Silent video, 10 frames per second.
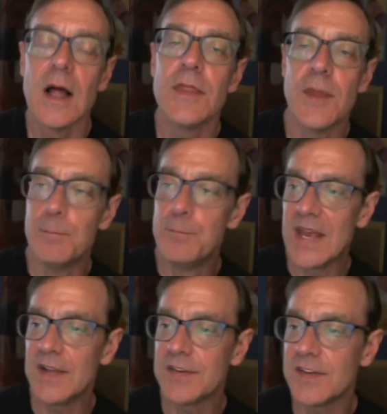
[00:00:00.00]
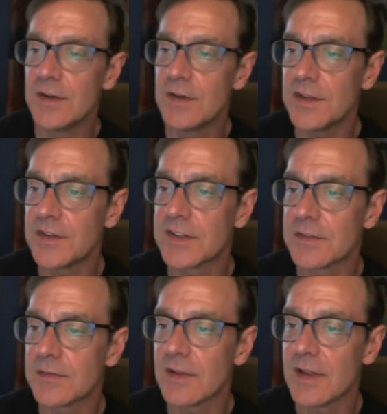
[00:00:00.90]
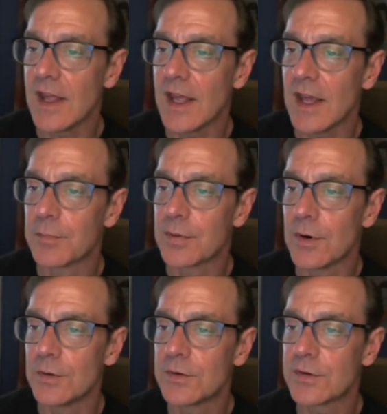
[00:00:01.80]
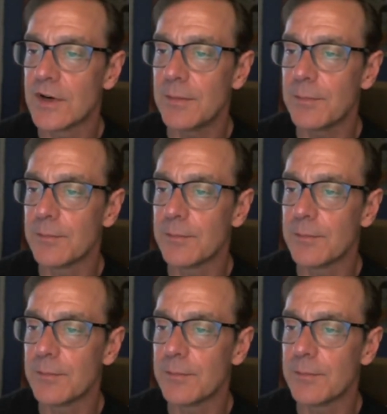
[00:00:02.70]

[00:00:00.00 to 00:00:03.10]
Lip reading: The base units and pro-trick,